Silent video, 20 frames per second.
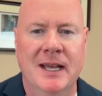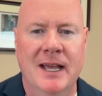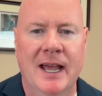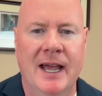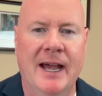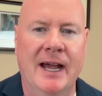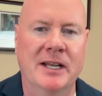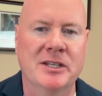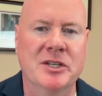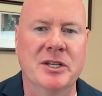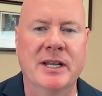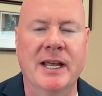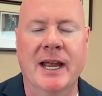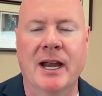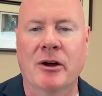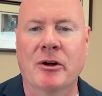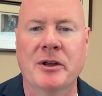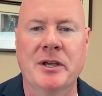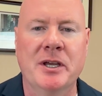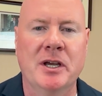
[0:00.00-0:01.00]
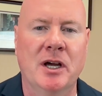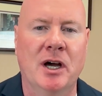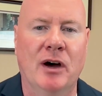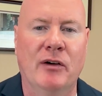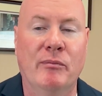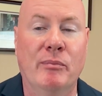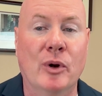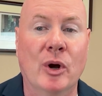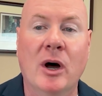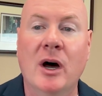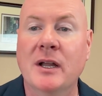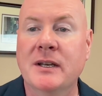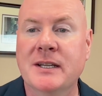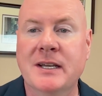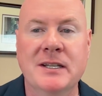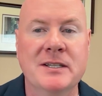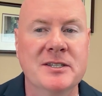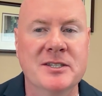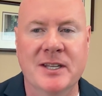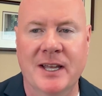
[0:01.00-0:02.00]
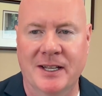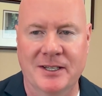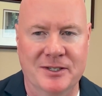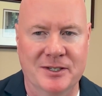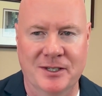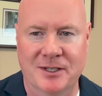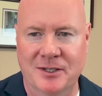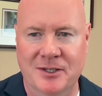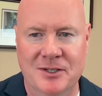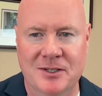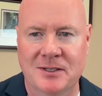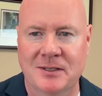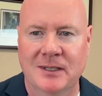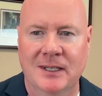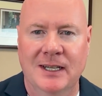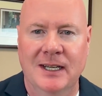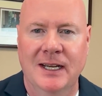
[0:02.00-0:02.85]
as an area of broad consensus.